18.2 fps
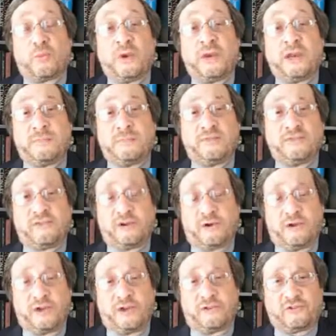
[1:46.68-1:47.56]
reading
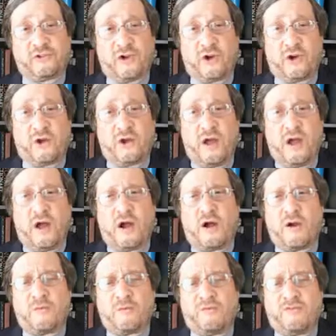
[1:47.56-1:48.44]
materials are
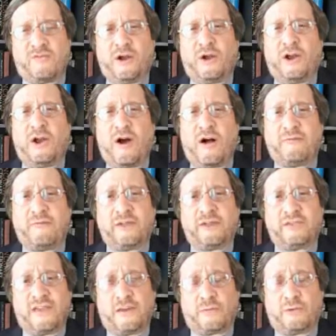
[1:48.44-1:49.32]
very
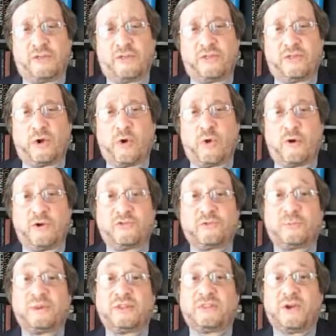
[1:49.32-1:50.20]
often contained within the
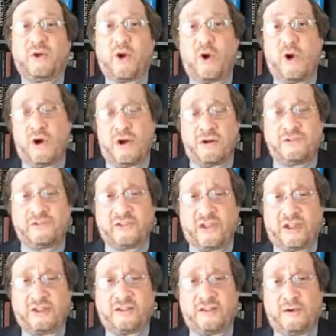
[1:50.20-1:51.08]
course, but there are
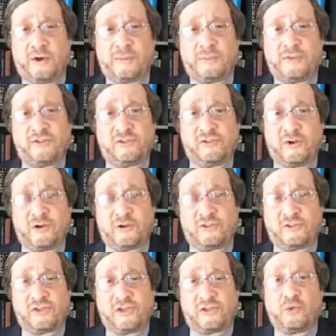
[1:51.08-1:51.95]
secondary
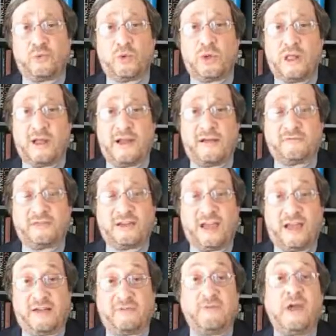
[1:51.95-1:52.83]
materials that you will have to
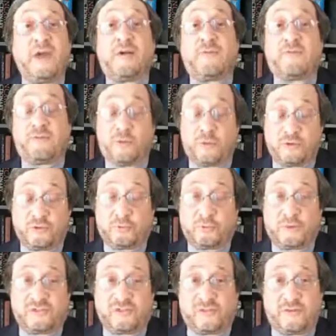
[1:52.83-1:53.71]
get for
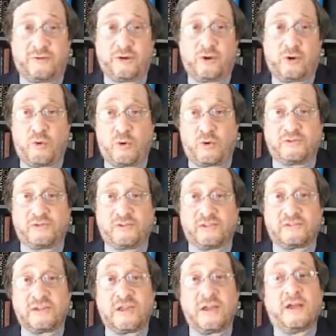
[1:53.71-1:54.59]
specific
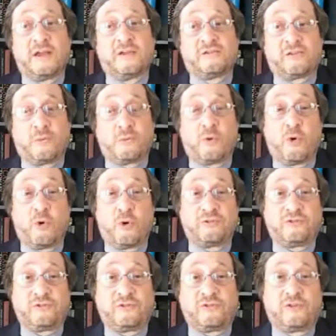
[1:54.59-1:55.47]
courses. Some
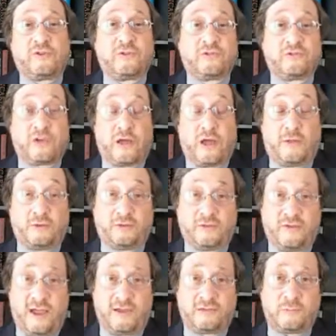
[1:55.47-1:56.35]
courses use
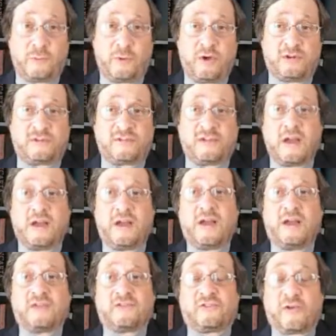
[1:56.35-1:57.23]
other textbooks,
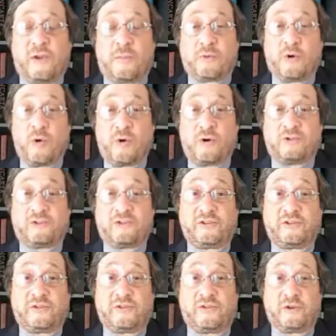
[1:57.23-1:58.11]
some
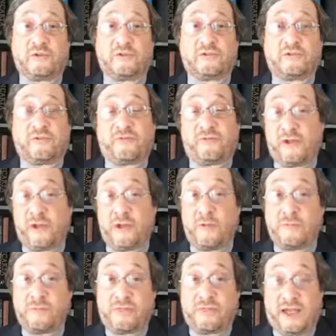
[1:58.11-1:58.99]
courses use
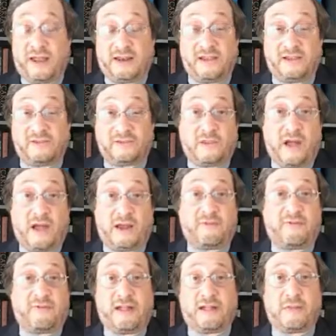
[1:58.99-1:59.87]
film that is
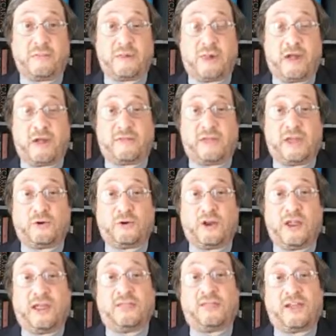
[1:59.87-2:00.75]
not available on the
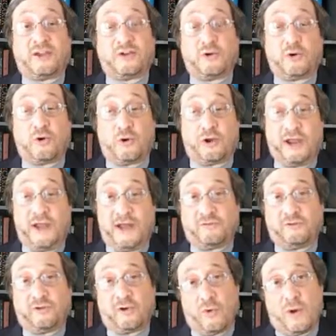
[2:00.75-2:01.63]
internet that you're going to
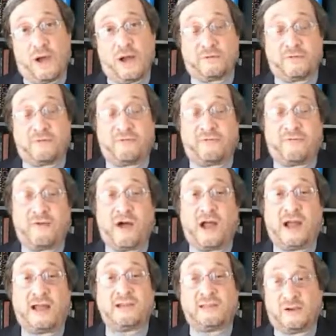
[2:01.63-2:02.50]
have to go out and
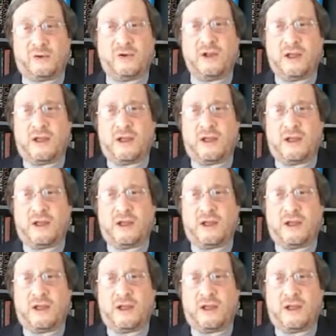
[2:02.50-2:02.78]
find. There